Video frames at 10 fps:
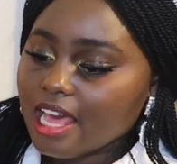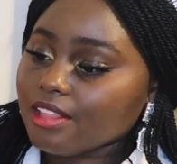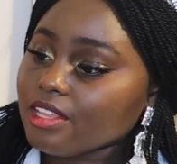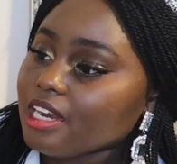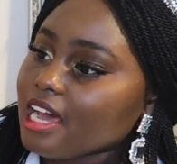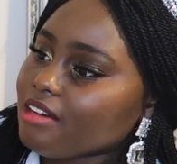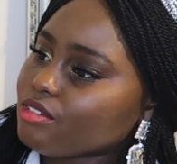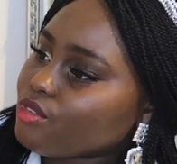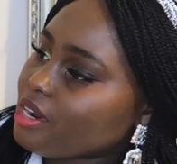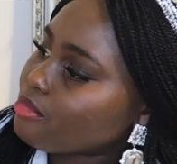And then I
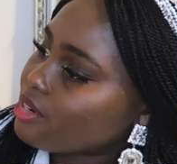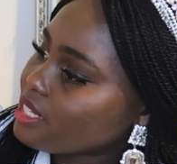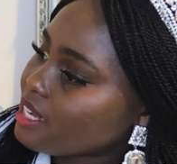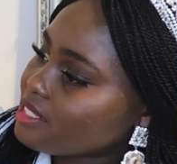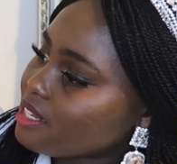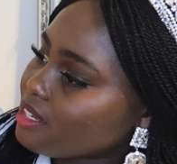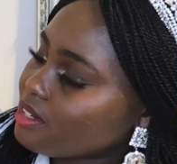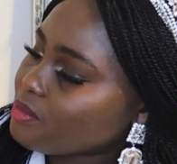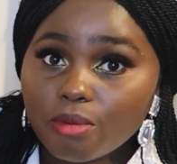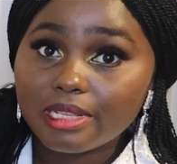have a rain
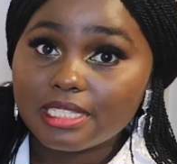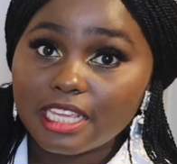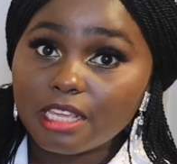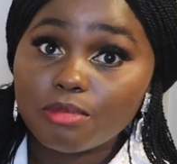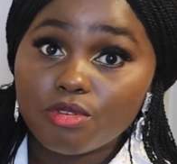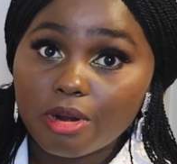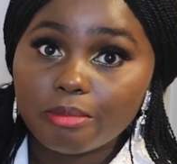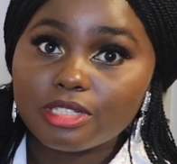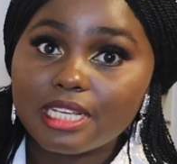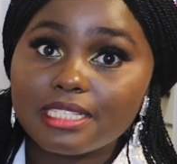protector. You're meant to keep the
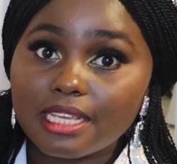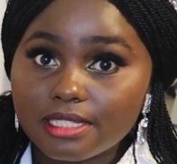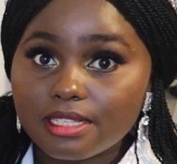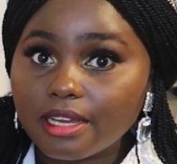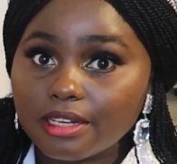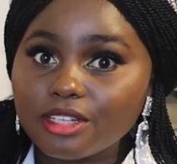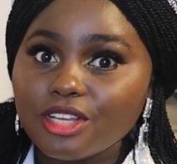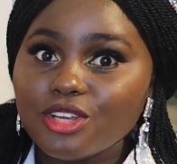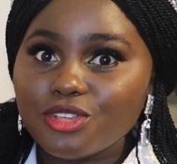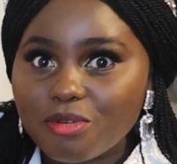rain protector inside
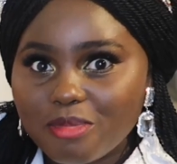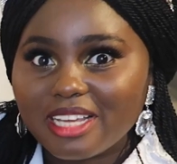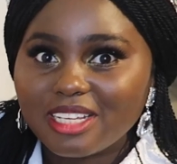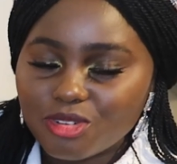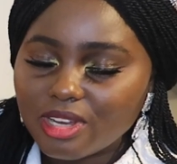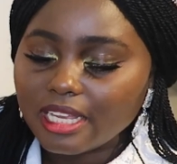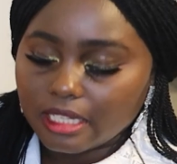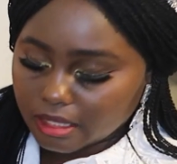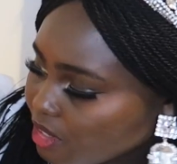your Birkin OR Kelly.